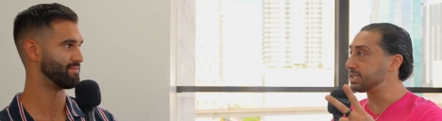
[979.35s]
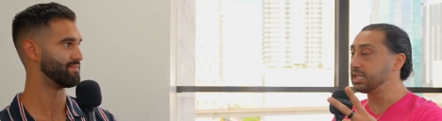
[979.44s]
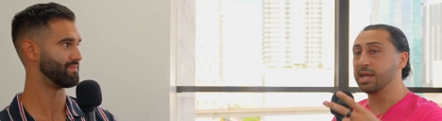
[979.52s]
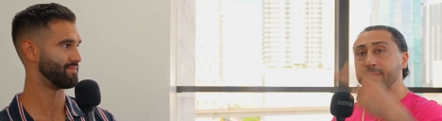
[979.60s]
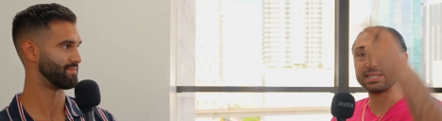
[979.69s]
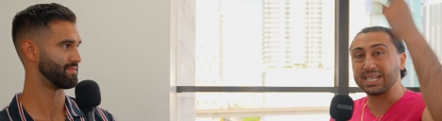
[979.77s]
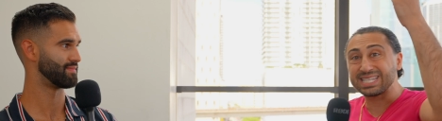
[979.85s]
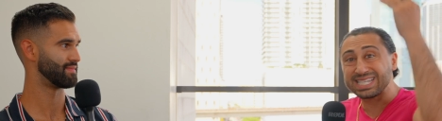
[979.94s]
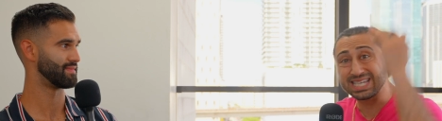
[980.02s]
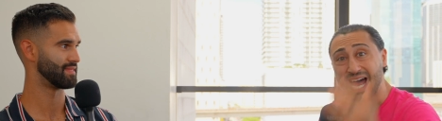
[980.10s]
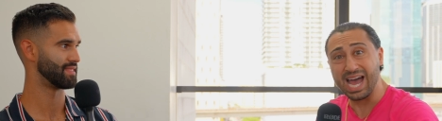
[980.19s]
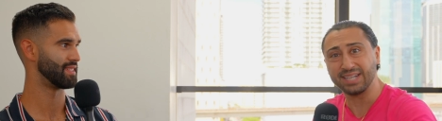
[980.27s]
Speaker 1: snip. That's a
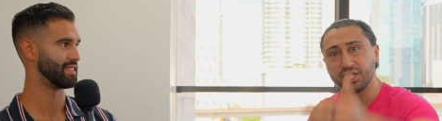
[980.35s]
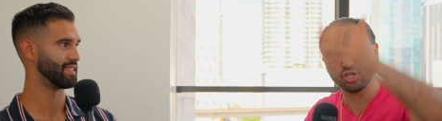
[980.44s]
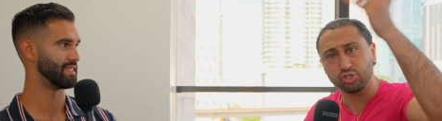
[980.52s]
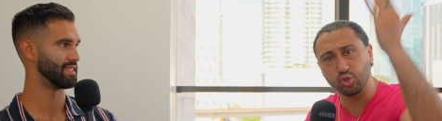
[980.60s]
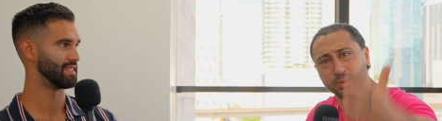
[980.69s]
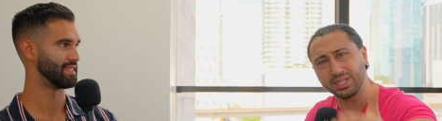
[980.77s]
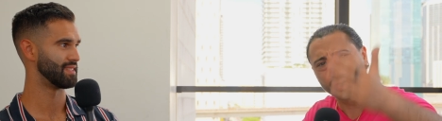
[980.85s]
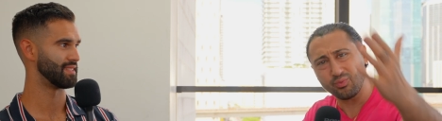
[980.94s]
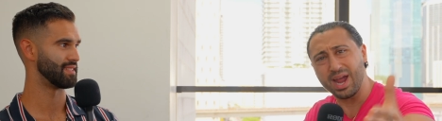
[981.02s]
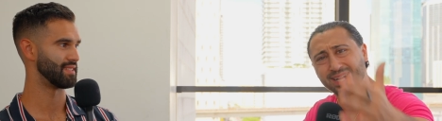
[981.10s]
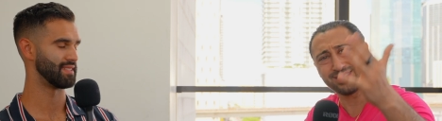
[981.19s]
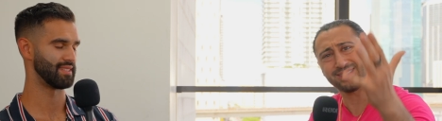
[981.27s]
sign that you're doing the
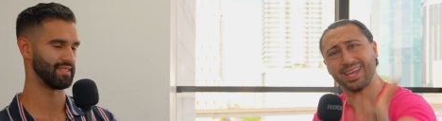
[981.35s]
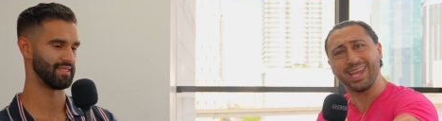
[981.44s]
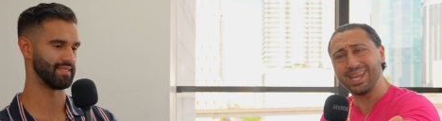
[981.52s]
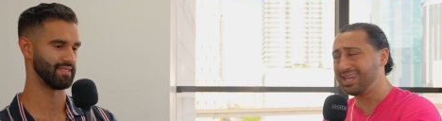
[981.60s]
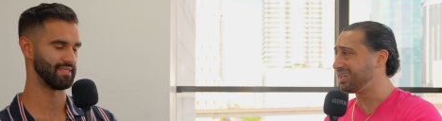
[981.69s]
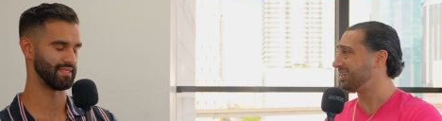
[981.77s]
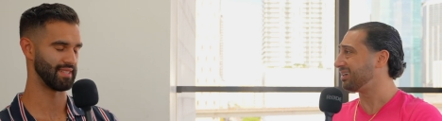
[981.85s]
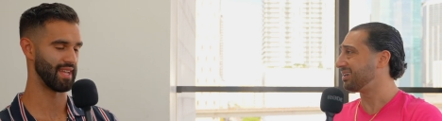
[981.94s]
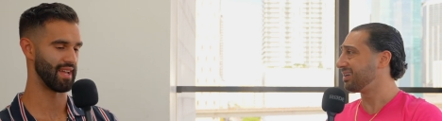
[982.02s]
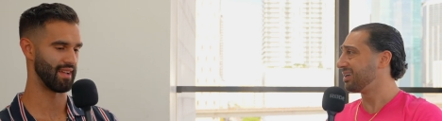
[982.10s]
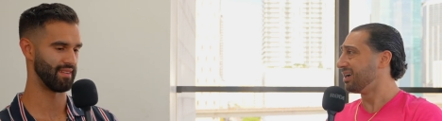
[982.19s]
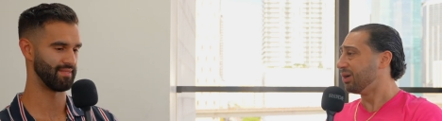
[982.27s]
right thing. Yeah.
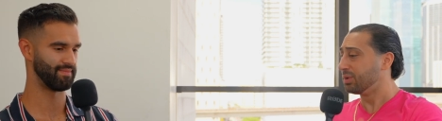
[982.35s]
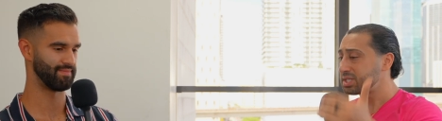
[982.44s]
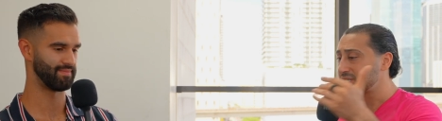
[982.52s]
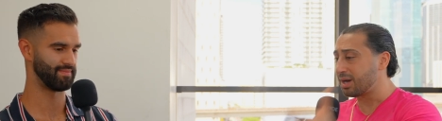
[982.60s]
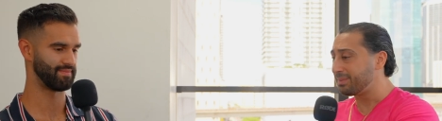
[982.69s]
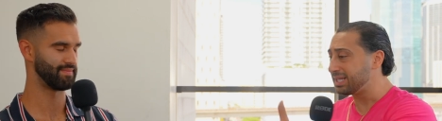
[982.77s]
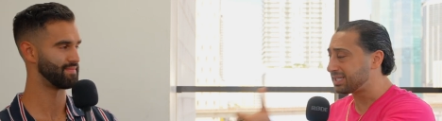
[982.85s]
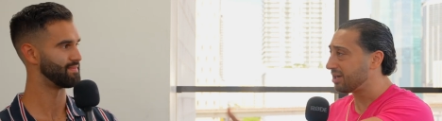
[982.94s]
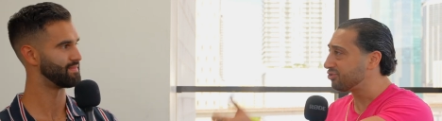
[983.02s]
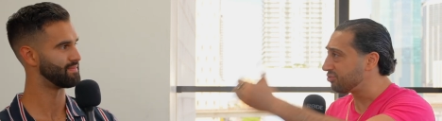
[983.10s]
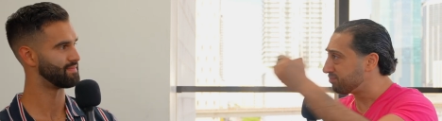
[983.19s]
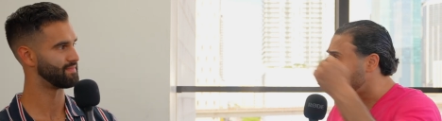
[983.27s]
When somebody
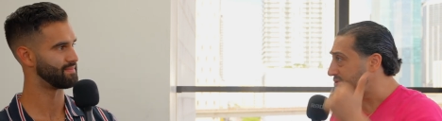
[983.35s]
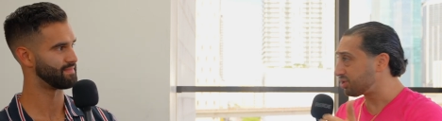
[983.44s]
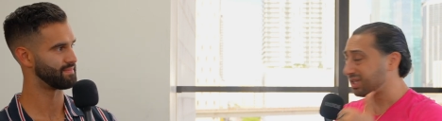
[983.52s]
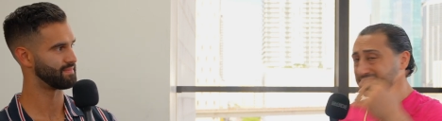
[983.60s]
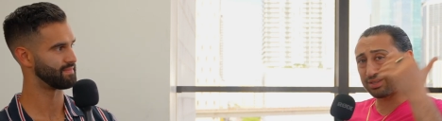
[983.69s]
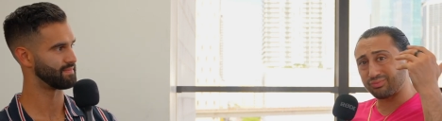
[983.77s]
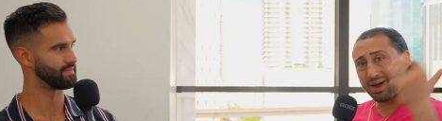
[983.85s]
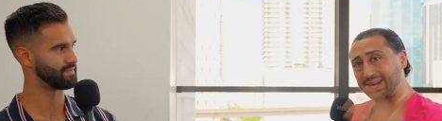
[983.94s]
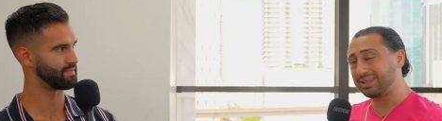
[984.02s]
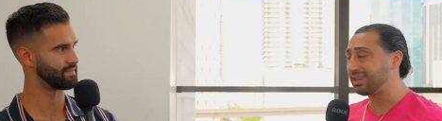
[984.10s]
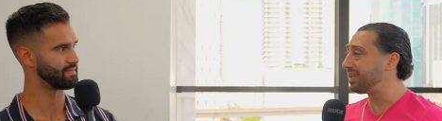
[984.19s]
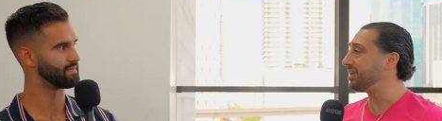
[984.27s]
tells you bullshit, it's the
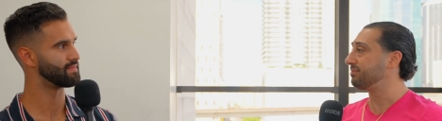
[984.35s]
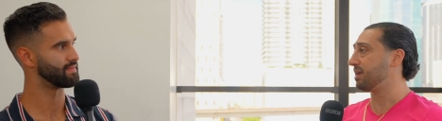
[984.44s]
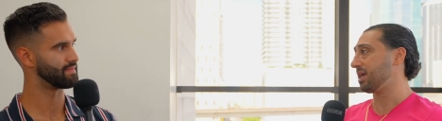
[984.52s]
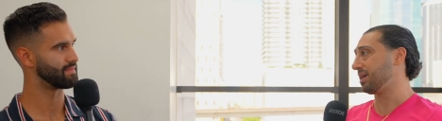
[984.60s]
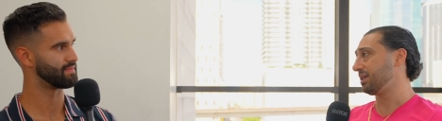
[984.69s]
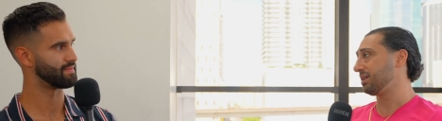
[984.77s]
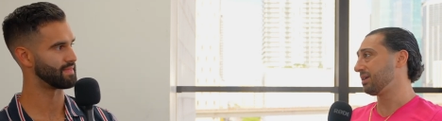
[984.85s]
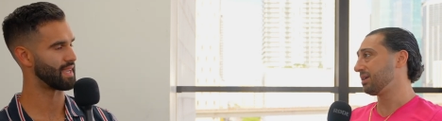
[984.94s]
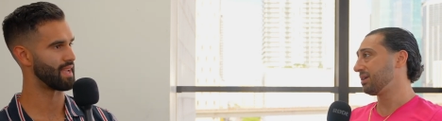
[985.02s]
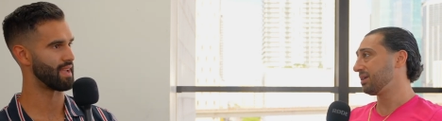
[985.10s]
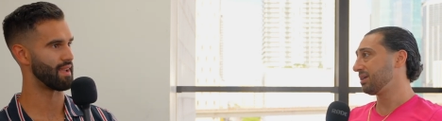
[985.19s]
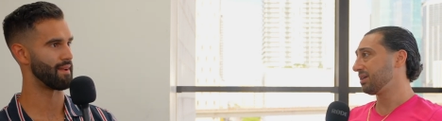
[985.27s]
right thing, man.
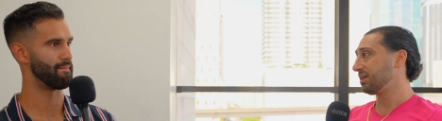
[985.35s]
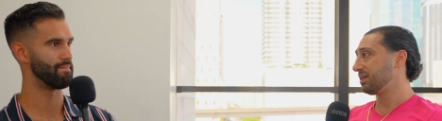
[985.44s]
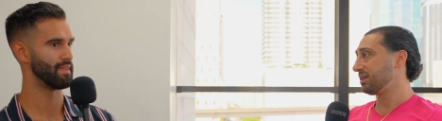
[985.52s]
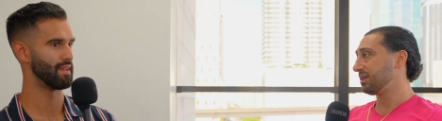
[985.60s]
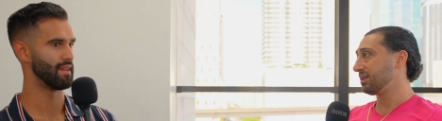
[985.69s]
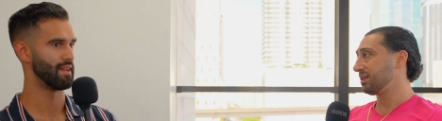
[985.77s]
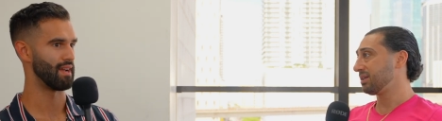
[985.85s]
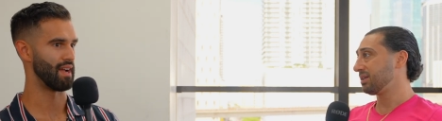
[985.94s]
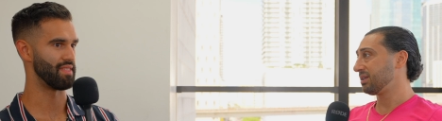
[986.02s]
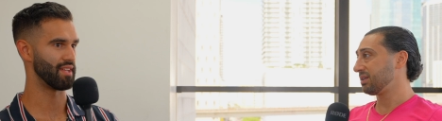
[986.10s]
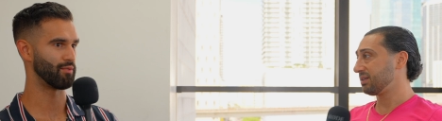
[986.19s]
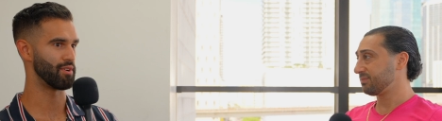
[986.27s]
Speaker 2: Yeah. I
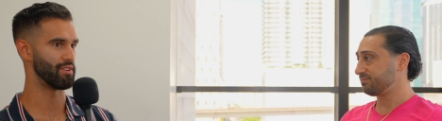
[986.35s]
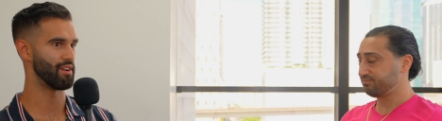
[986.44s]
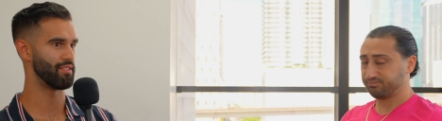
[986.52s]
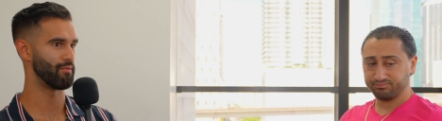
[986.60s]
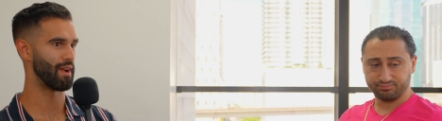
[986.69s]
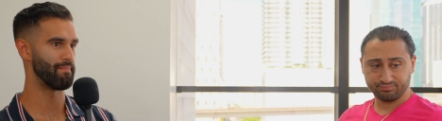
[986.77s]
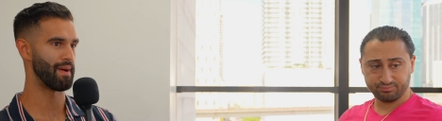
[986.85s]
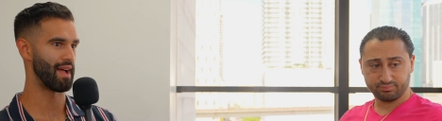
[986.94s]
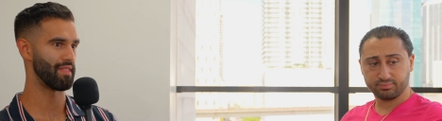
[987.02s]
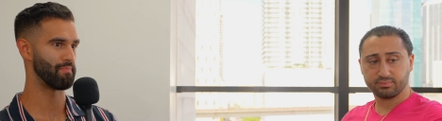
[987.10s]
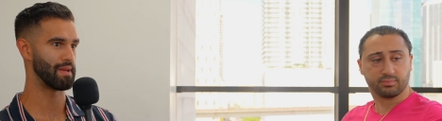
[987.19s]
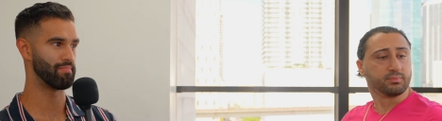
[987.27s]
think when you're on the right
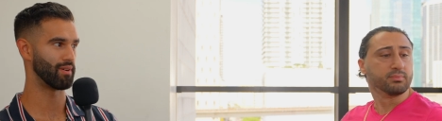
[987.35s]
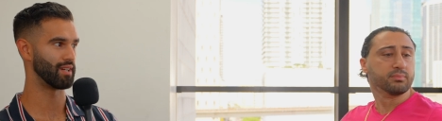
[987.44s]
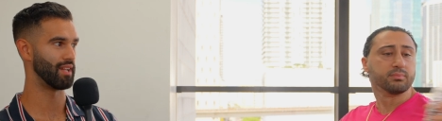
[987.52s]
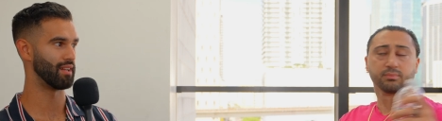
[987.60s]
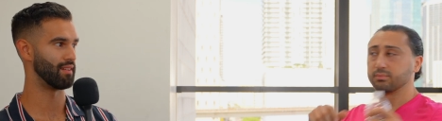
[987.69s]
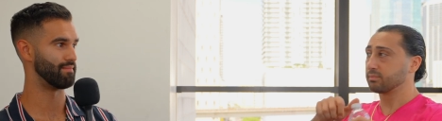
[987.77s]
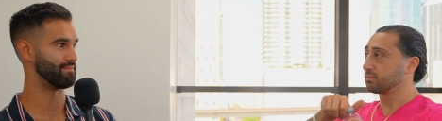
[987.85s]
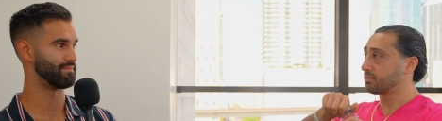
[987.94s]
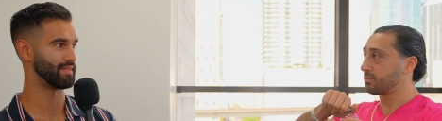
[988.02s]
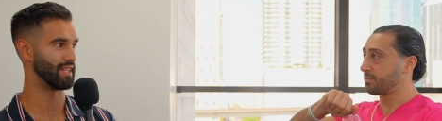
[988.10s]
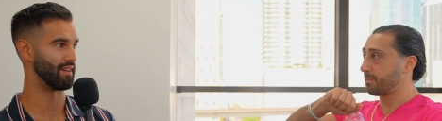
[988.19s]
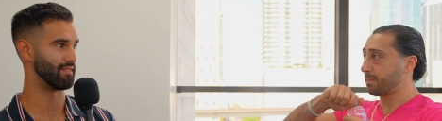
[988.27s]
path, people are gonna,
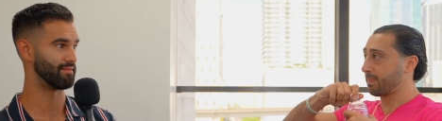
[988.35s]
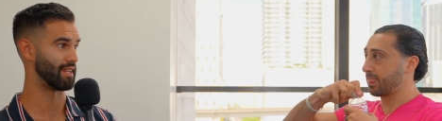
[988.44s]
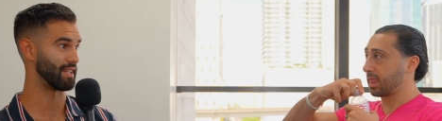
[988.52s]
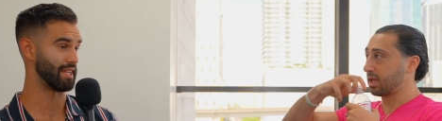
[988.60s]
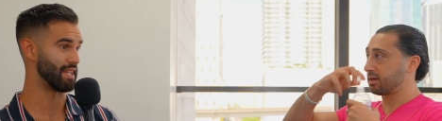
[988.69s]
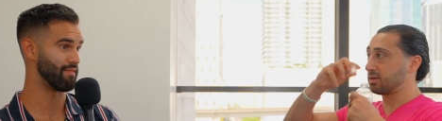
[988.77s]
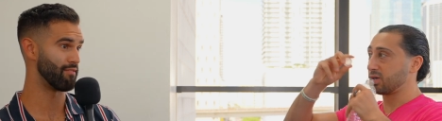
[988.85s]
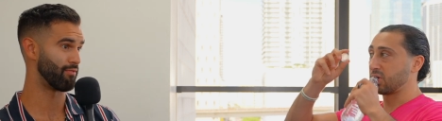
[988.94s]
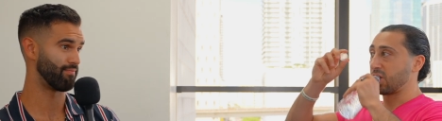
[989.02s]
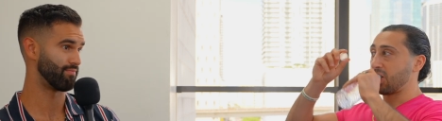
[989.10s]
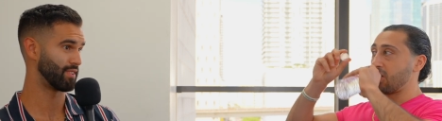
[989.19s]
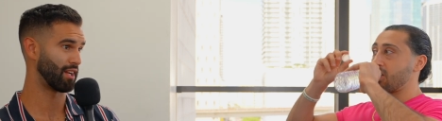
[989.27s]
you know, even
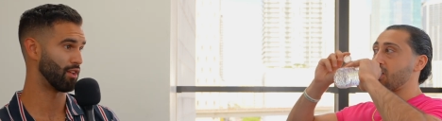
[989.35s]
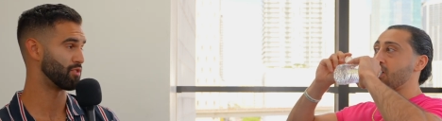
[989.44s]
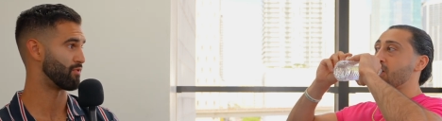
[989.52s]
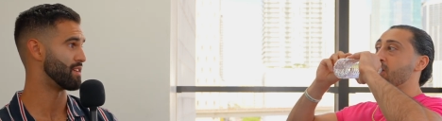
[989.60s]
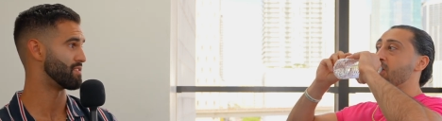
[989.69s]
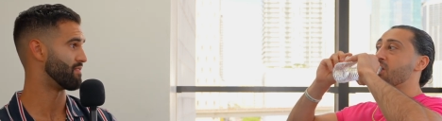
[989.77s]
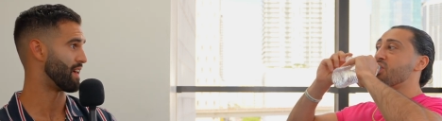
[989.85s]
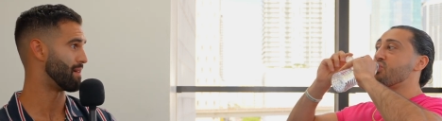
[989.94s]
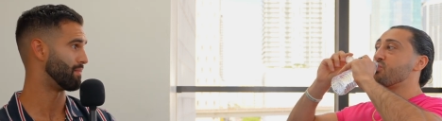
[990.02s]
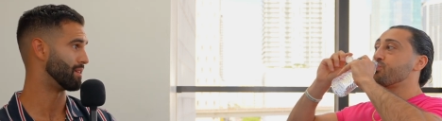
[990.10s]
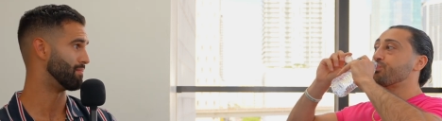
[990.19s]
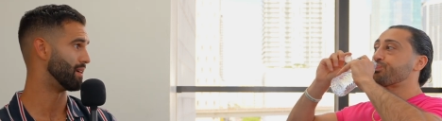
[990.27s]
close friends and
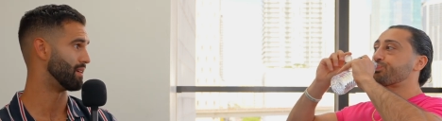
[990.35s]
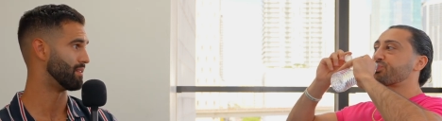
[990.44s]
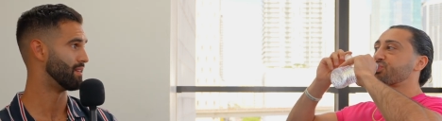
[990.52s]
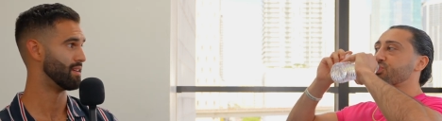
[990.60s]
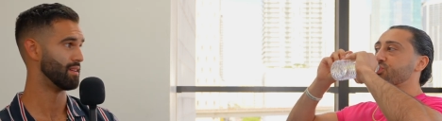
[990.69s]
family, but